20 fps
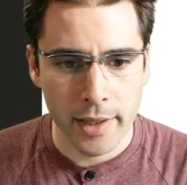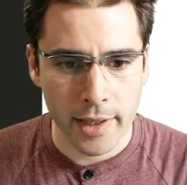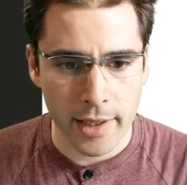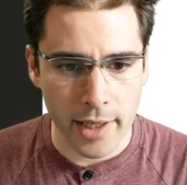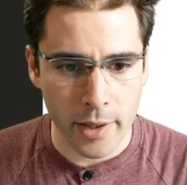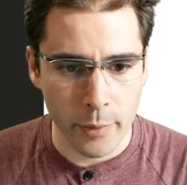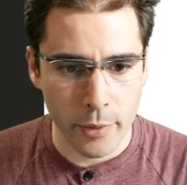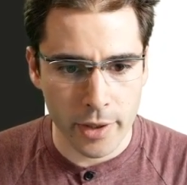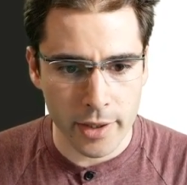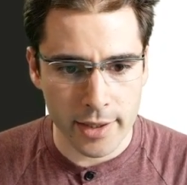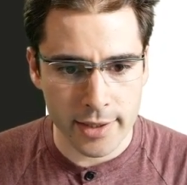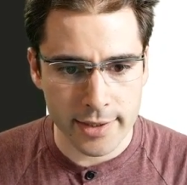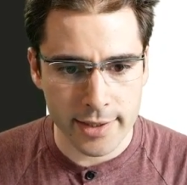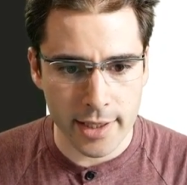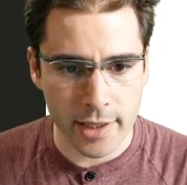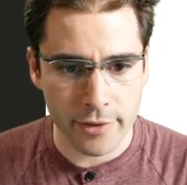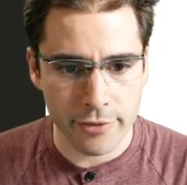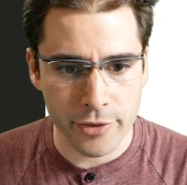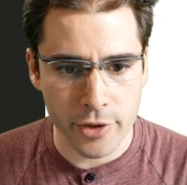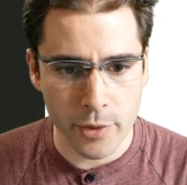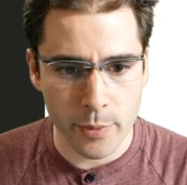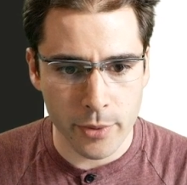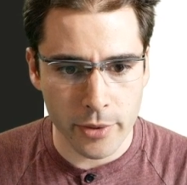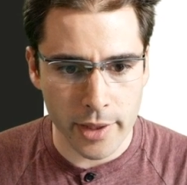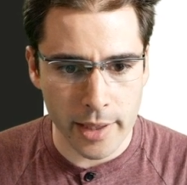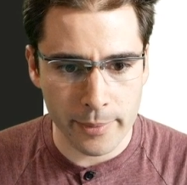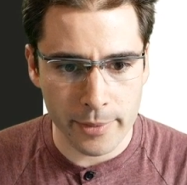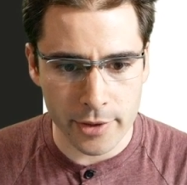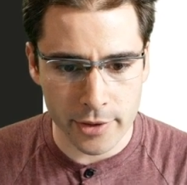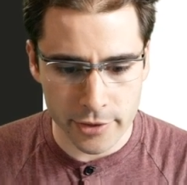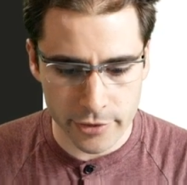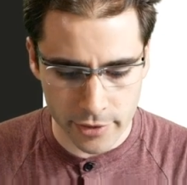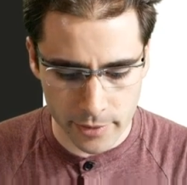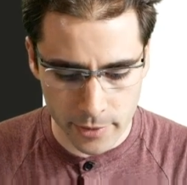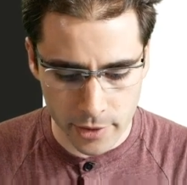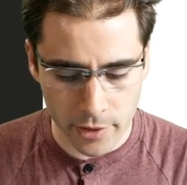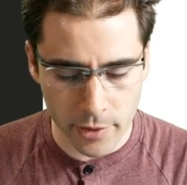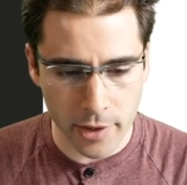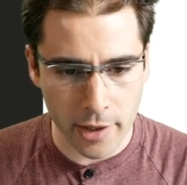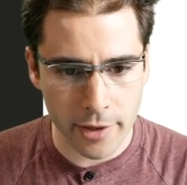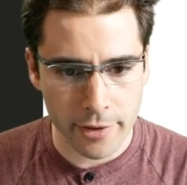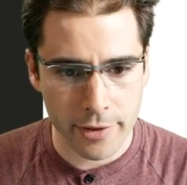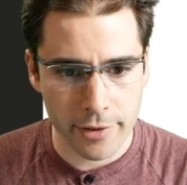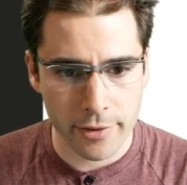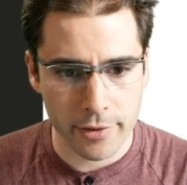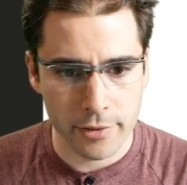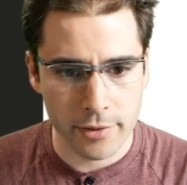And we're going to set a few parameters from OAuth.